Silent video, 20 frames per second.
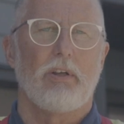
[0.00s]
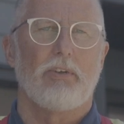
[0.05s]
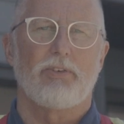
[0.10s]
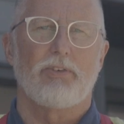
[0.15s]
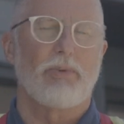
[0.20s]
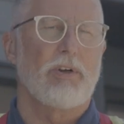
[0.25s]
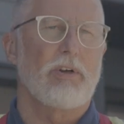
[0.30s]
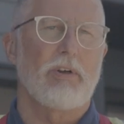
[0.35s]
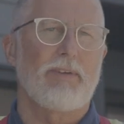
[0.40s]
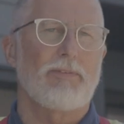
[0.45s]
So
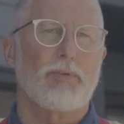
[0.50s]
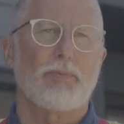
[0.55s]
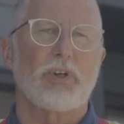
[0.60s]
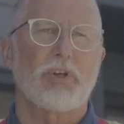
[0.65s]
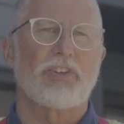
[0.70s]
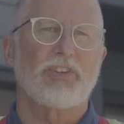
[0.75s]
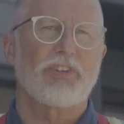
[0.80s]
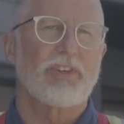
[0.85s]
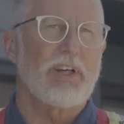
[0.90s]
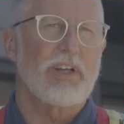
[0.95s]
we don't have to
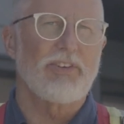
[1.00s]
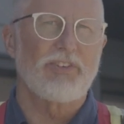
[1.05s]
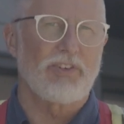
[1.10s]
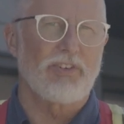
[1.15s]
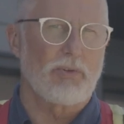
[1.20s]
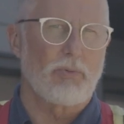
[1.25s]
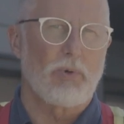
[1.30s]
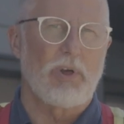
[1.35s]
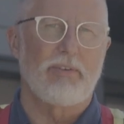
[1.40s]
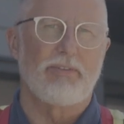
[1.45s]
put studs at
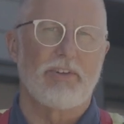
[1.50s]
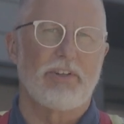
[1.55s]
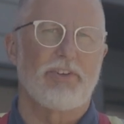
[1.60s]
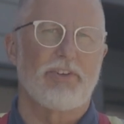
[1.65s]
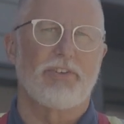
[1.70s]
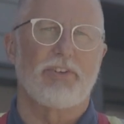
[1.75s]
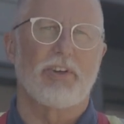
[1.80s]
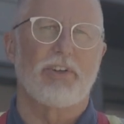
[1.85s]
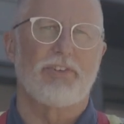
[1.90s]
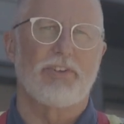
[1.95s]
12
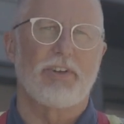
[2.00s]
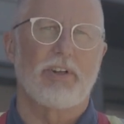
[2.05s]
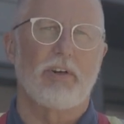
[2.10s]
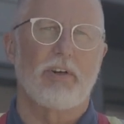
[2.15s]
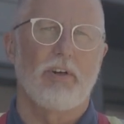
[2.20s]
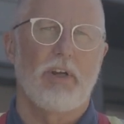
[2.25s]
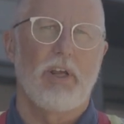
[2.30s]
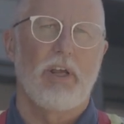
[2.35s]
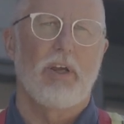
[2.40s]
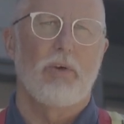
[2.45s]
inches on
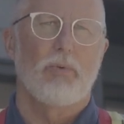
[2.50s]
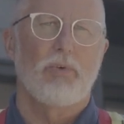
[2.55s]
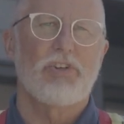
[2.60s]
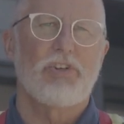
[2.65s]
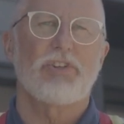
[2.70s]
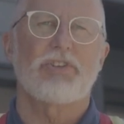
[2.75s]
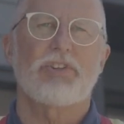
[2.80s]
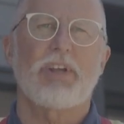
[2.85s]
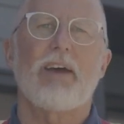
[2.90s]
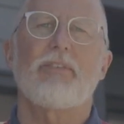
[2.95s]
center. We
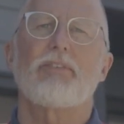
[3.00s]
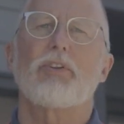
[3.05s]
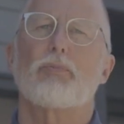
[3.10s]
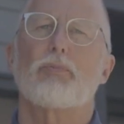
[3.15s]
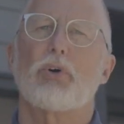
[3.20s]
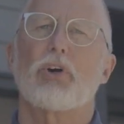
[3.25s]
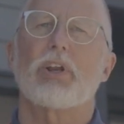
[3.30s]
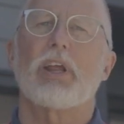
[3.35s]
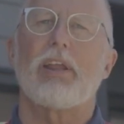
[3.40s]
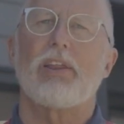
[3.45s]
just have to
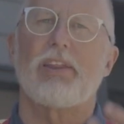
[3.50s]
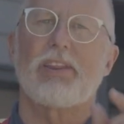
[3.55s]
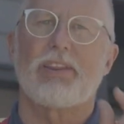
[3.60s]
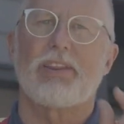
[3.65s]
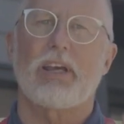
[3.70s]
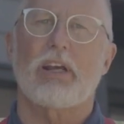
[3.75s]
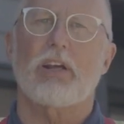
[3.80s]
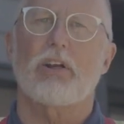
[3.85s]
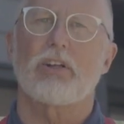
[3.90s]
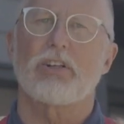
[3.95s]
put a
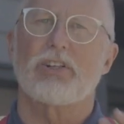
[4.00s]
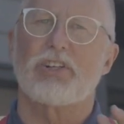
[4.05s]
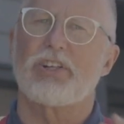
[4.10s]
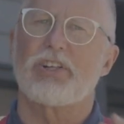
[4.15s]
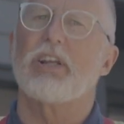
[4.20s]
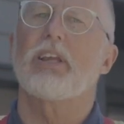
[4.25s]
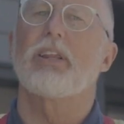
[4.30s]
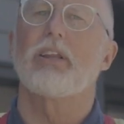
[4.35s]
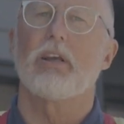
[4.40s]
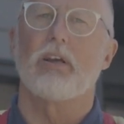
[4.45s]
thicker
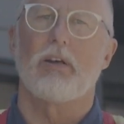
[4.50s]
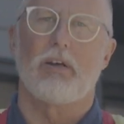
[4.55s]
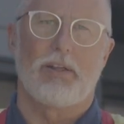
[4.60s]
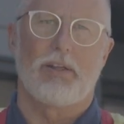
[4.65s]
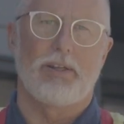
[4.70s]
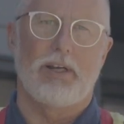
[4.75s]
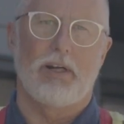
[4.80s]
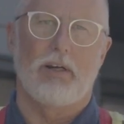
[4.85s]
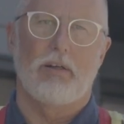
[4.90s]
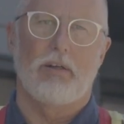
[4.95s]
sheathing on
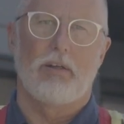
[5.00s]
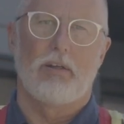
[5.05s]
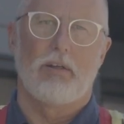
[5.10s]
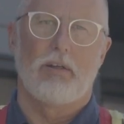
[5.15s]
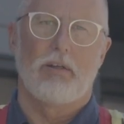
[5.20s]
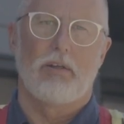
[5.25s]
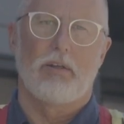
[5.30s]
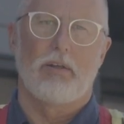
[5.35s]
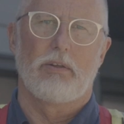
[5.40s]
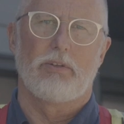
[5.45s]
there.
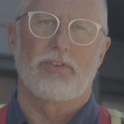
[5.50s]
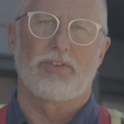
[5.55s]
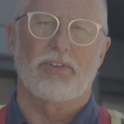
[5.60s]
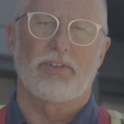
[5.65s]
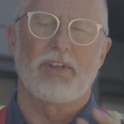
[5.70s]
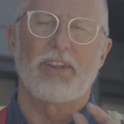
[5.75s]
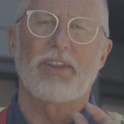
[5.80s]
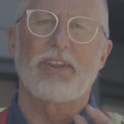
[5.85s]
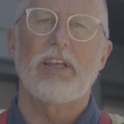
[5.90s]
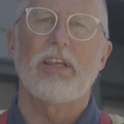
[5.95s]
So
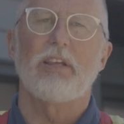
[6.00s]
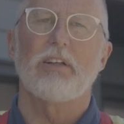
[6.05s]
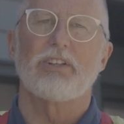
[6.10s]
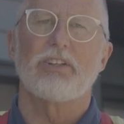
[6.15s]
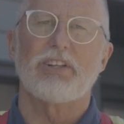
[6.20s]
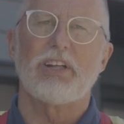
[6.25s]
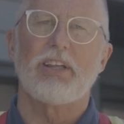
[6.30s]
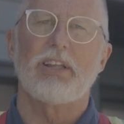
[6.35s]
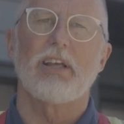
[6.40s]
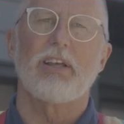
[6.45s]
the
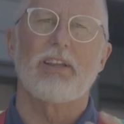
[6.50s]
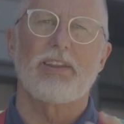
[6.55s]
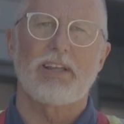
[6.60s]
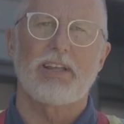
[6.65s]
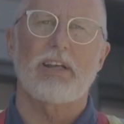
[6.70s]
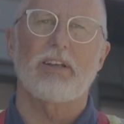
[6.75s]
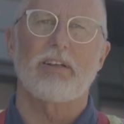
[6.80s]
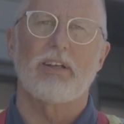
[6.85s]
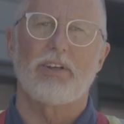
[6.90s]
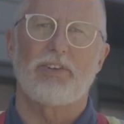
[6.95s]
sheathing
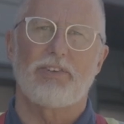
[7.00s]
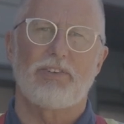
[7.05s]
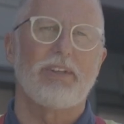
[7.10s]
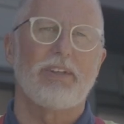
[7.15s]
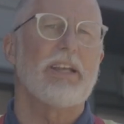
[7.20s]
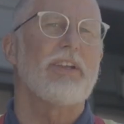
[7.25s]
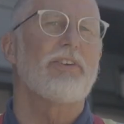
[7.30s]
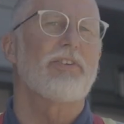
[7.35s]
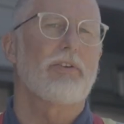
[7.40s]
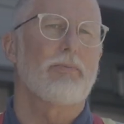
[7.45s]
thickness
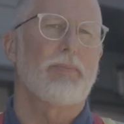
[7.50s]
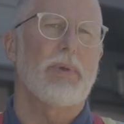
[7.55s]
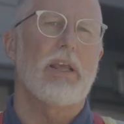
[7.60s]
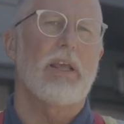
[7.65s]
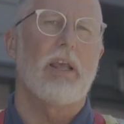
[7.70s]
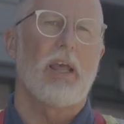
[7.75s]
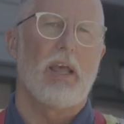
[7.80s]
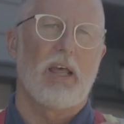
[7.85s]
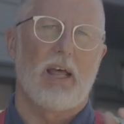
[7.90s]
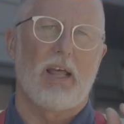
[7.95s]
needs to
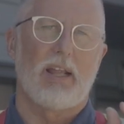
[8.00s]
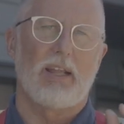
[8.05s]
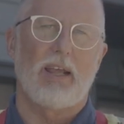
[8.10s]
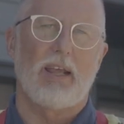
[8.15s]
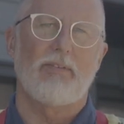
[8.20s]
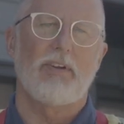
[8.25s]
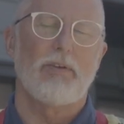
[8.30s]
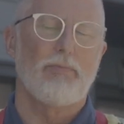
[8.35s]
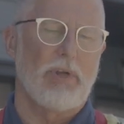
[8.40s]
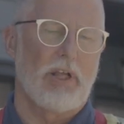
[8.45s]
be
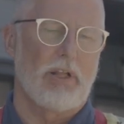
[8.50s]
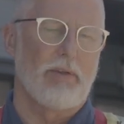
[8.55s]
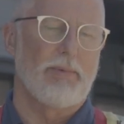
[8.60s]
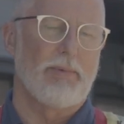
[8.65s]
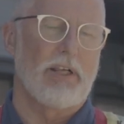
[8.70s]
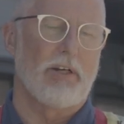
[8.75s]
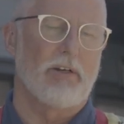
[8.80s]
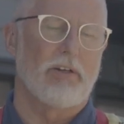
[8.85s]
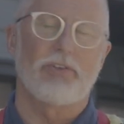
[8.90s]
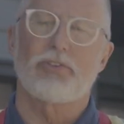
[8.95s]
11
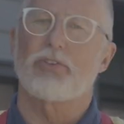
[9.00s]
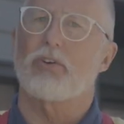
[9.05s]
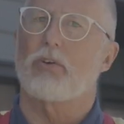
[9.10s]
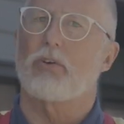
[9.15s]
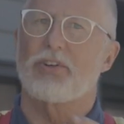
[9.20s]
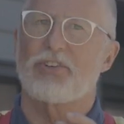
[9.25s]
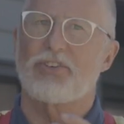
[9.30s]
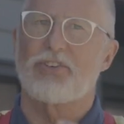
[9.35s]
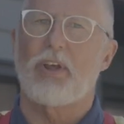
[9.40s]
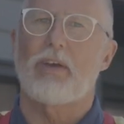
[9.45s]
millimeters
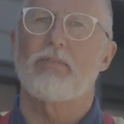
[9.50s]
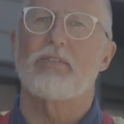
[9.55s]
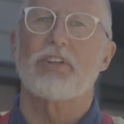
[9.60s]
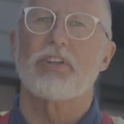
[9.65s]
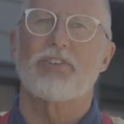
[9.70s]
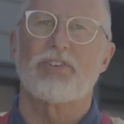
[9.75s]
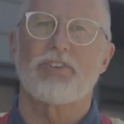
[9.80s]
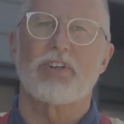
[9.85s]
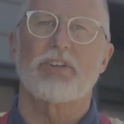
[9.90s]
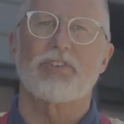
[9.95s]
or
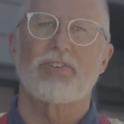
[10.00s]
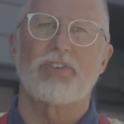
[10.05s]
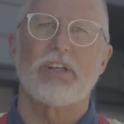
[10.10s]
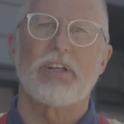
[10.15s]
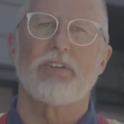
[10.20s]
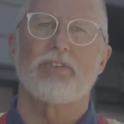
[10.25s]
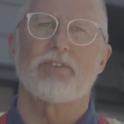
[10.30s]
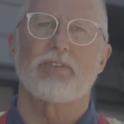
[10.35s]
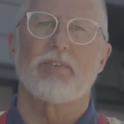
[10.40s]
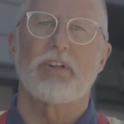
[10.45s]

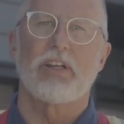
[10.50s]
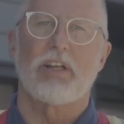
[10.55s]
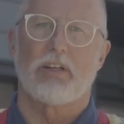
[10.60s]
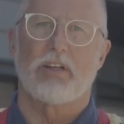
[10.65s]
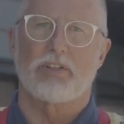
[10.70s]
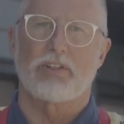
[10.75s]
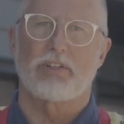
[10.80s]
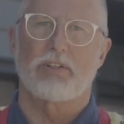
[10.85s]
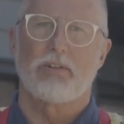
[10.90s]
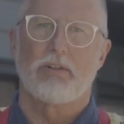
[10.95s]
7/16 of an
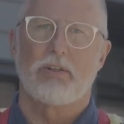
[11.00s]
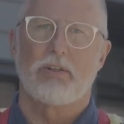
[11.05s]
inch.